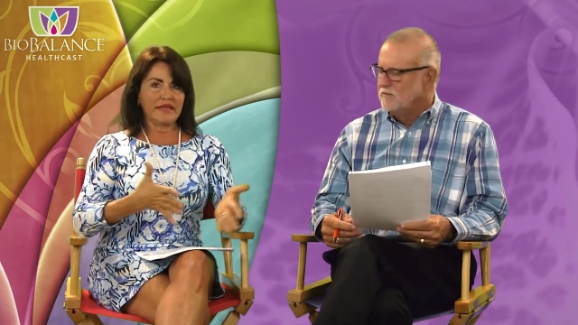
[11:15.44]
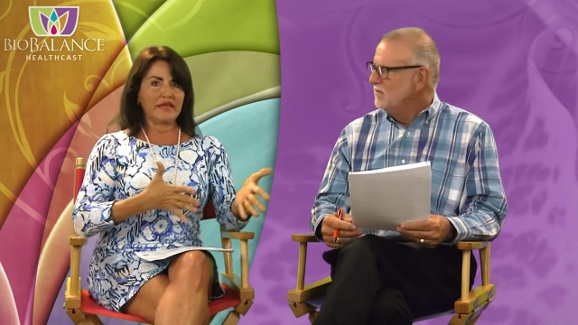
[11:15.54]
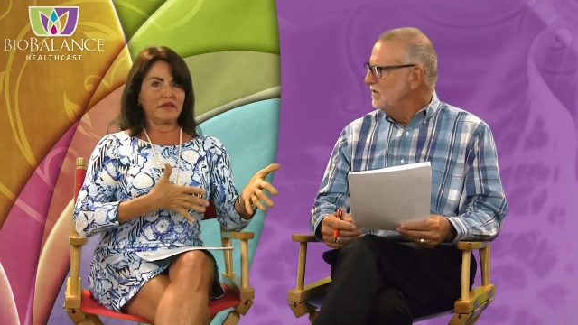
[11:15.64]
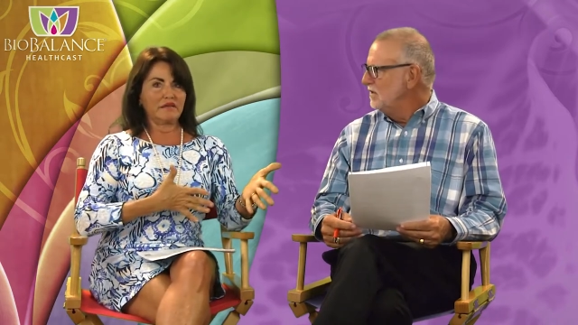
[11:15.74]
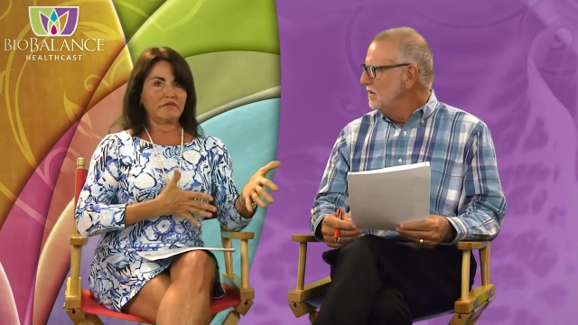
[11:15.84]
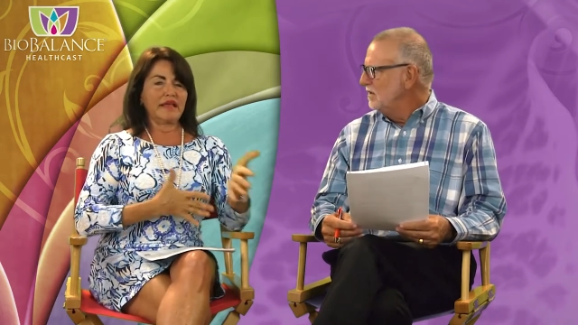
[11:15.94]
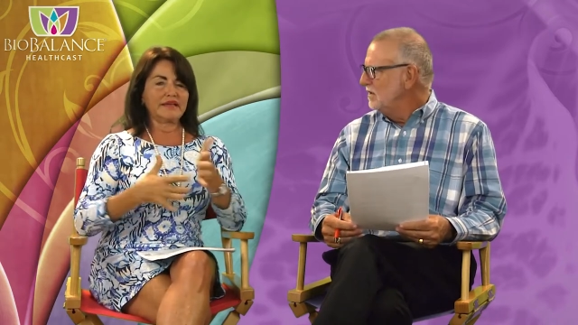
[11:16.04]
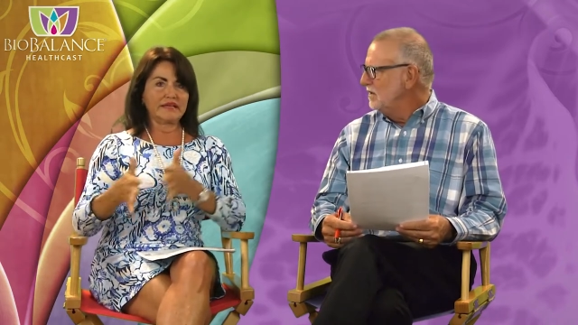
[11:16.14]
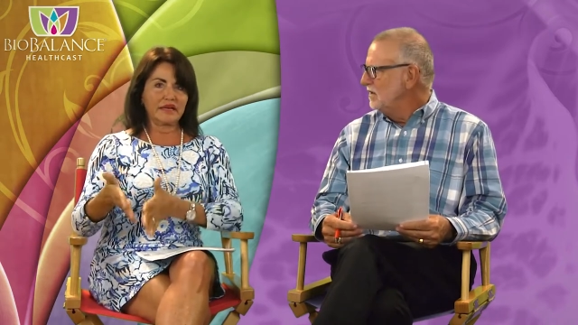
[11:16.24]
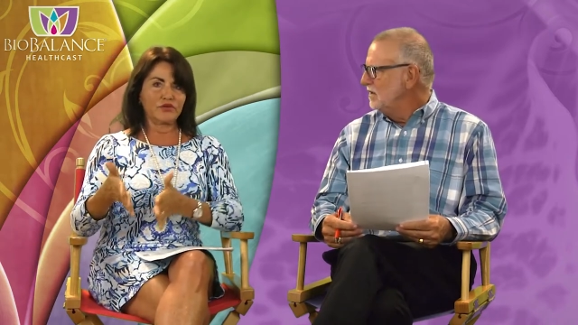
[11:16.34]
Speaker 1: eat
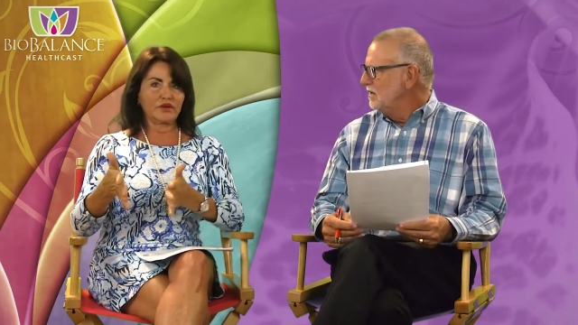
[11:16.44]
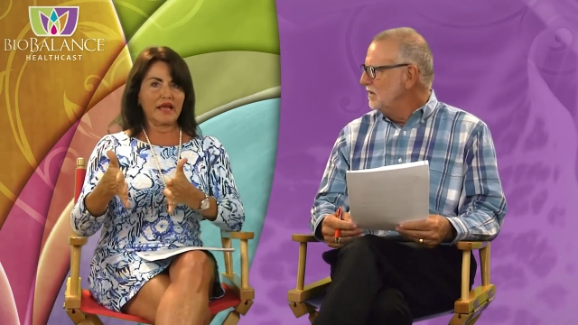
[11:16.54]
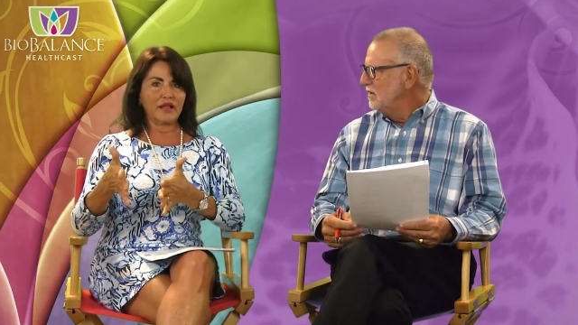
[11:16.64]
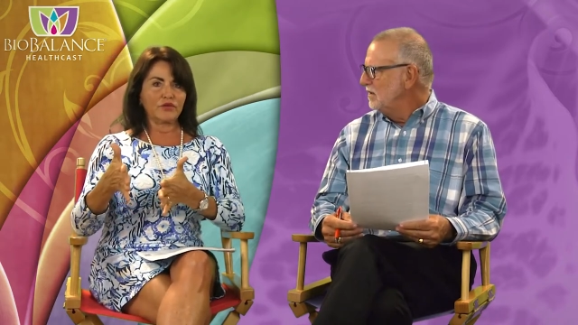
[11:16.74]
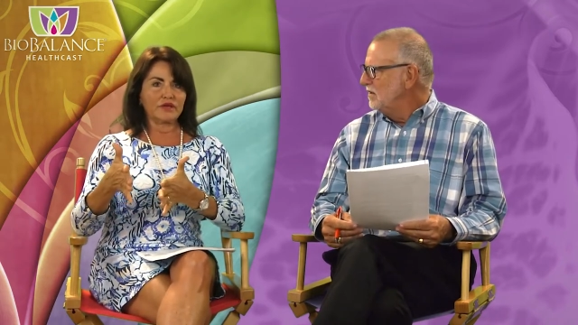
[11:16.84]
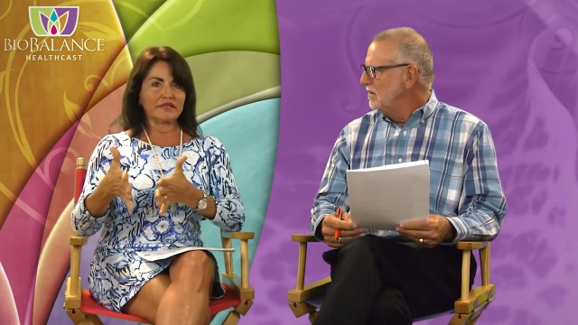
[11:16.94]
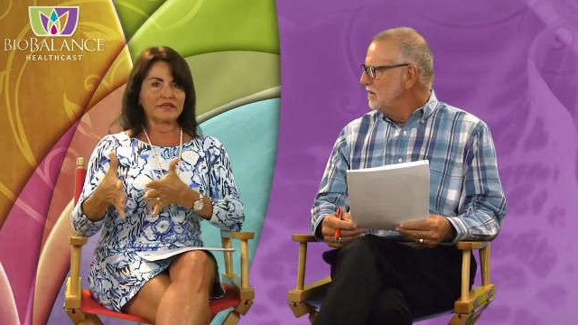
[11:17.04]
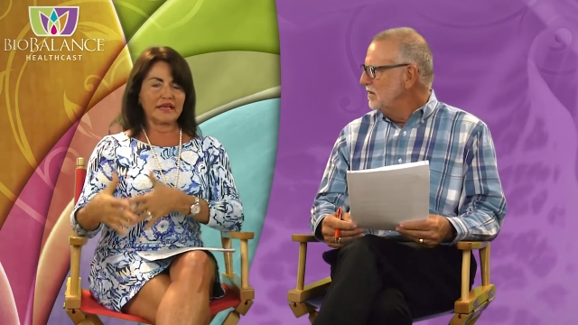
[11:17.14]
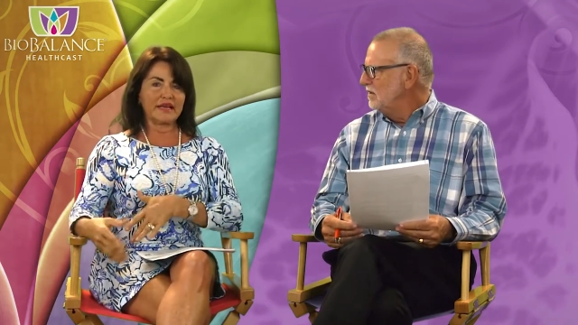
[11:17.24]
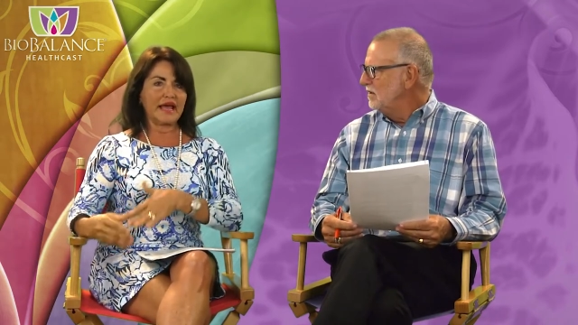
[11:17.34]
1800 calories
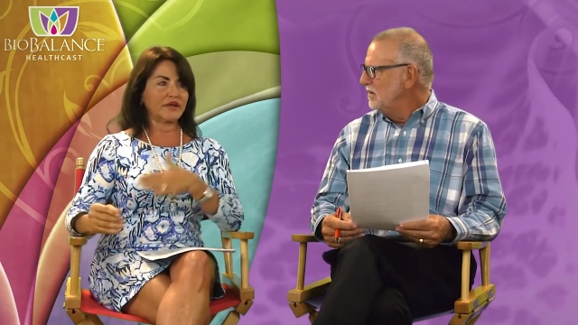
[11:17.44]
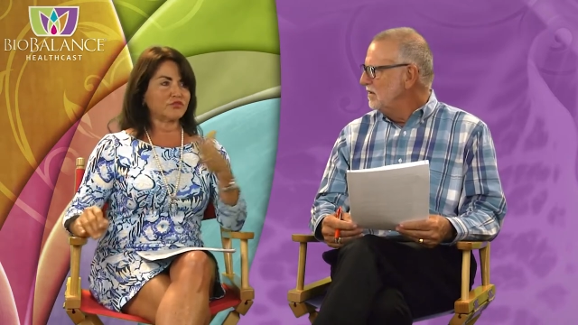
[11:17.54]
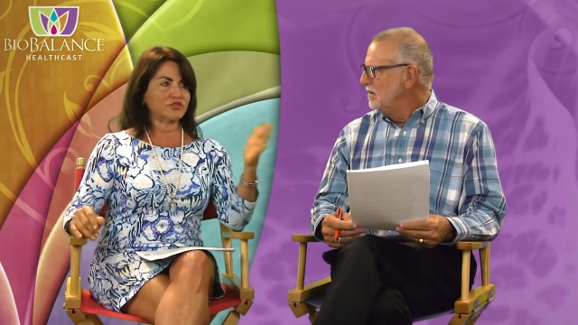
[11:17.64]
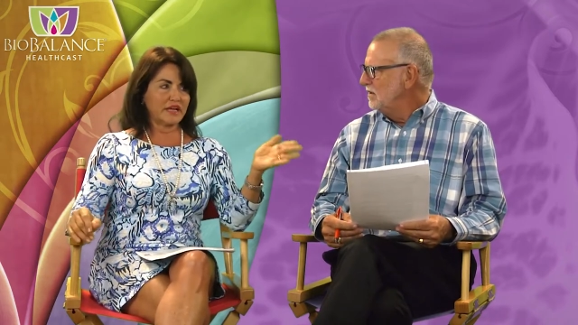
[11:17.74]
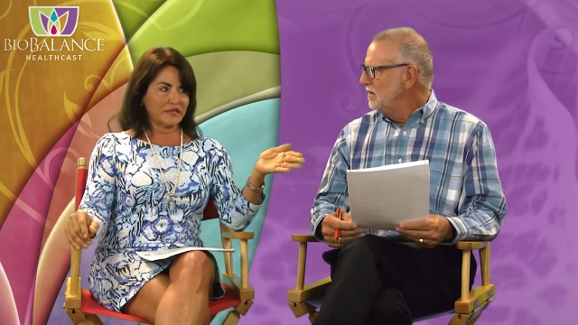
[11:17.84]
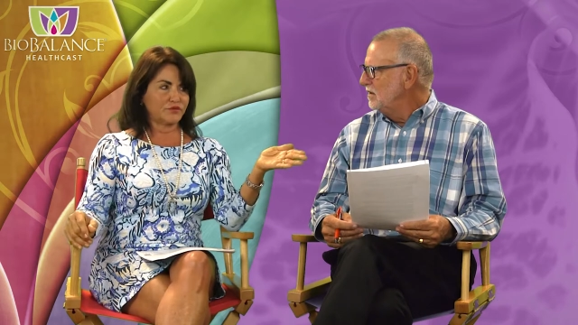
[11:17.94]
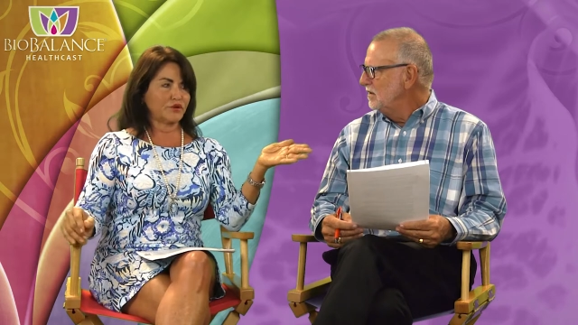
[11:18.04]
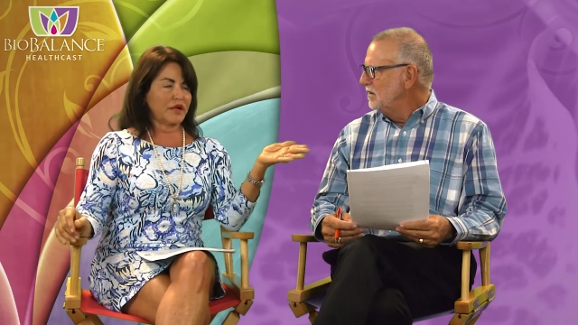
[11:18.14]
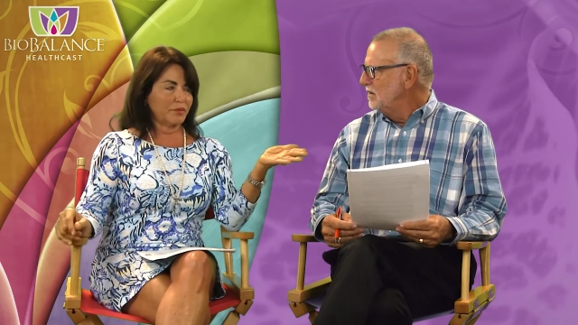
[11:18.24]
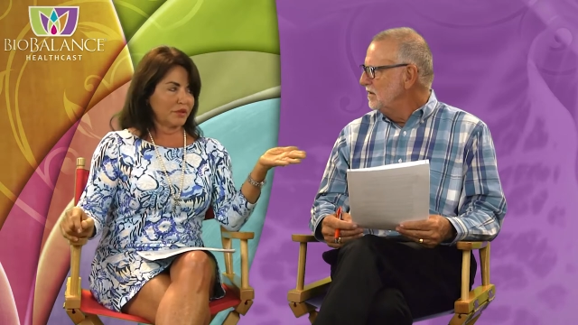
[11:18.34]
and exercise for a
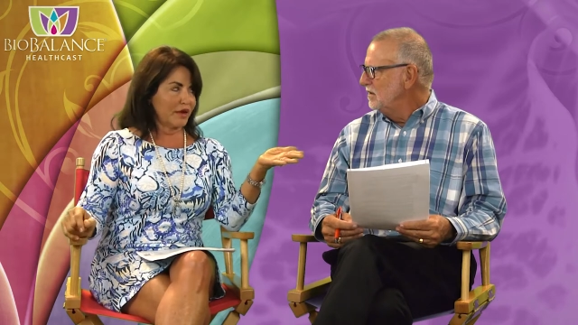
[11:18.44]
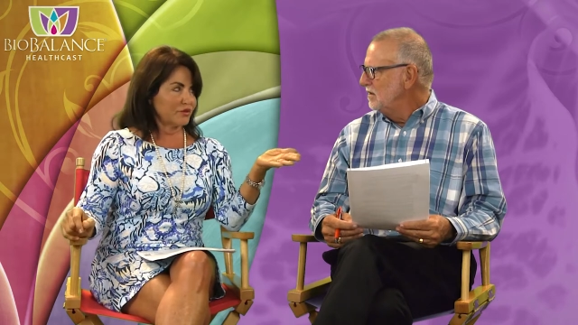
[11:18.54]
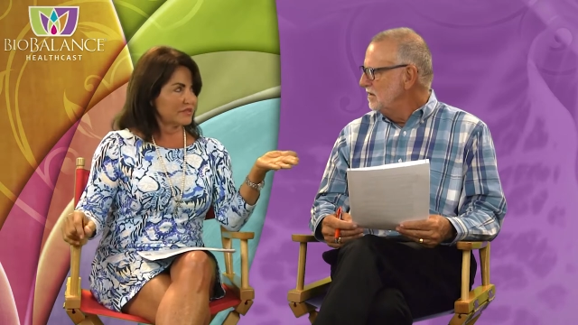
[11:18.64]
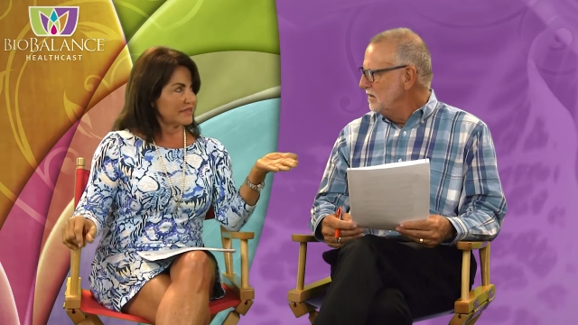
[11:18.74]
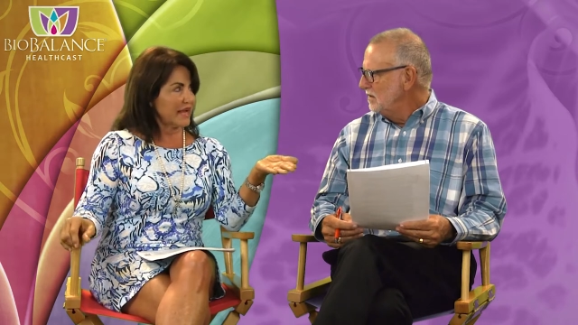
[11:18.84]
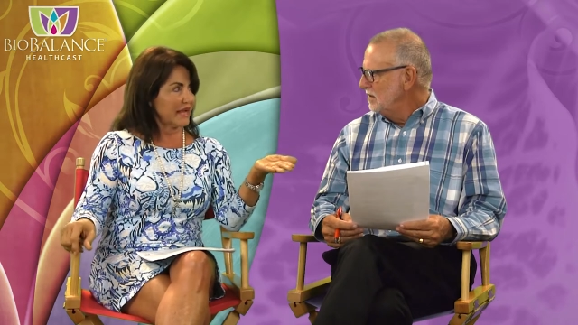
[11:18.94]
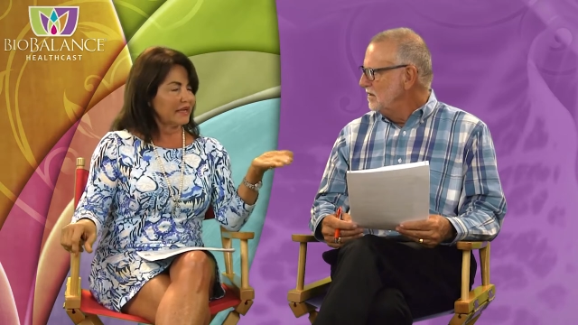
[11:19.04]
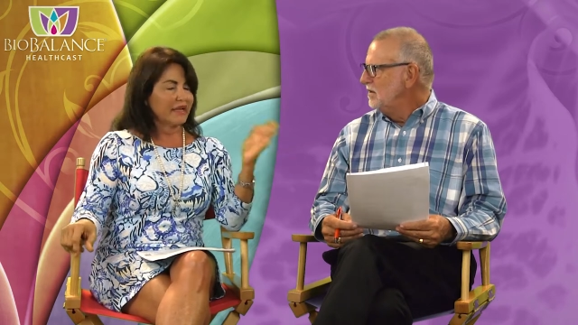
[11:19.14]
couple hours a day,